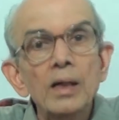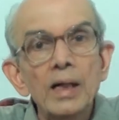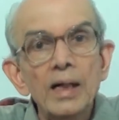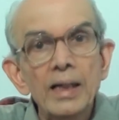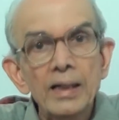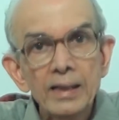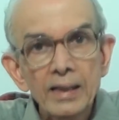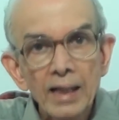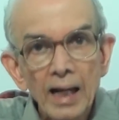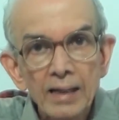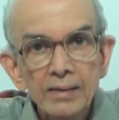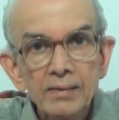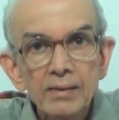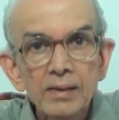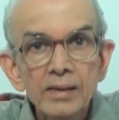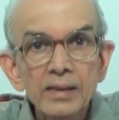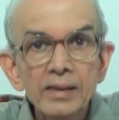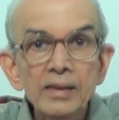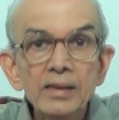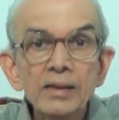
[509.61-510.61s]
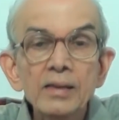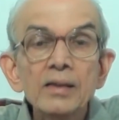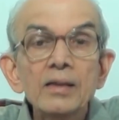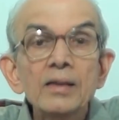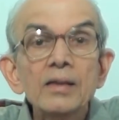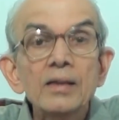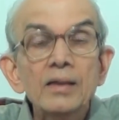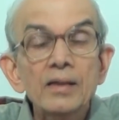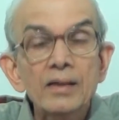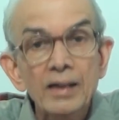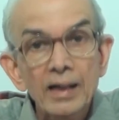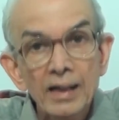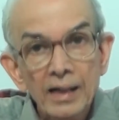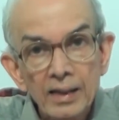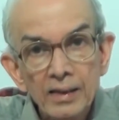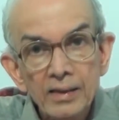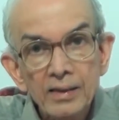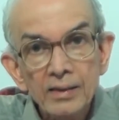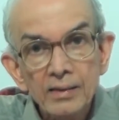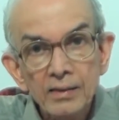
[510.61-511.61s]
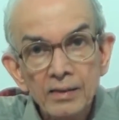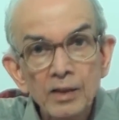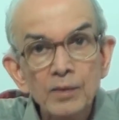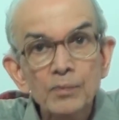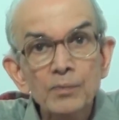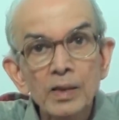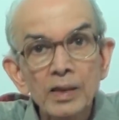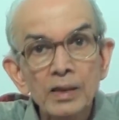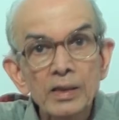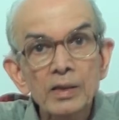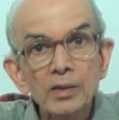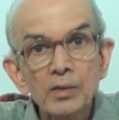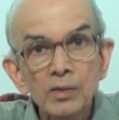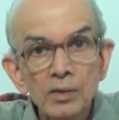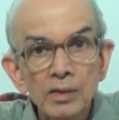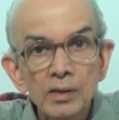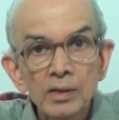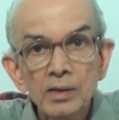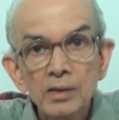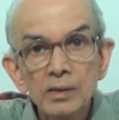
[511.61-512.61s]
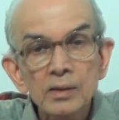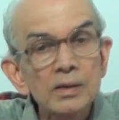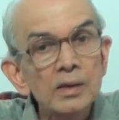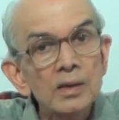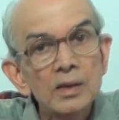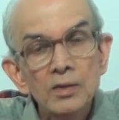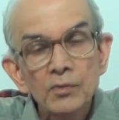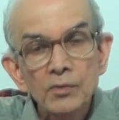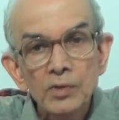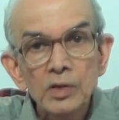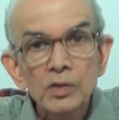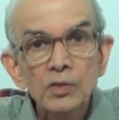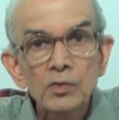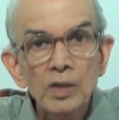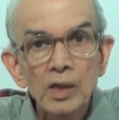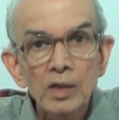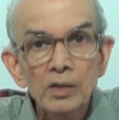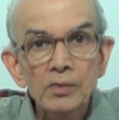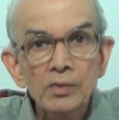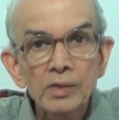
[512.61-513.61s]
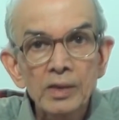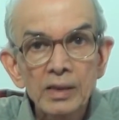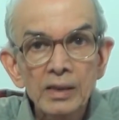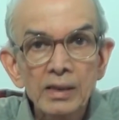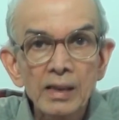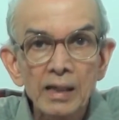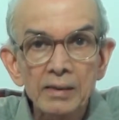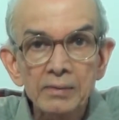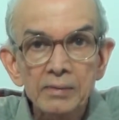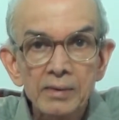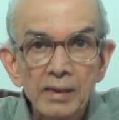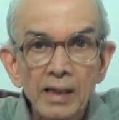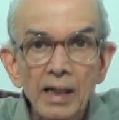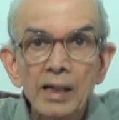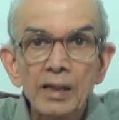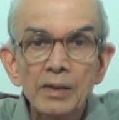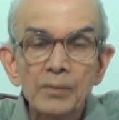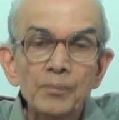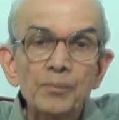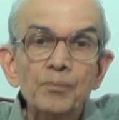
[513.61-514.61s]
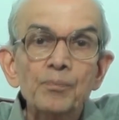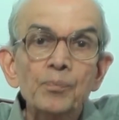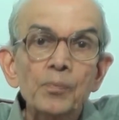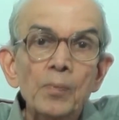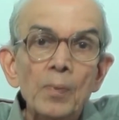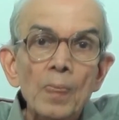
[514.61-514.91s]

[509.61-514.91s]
And lastly, characteristic particulars, which we have seen last time.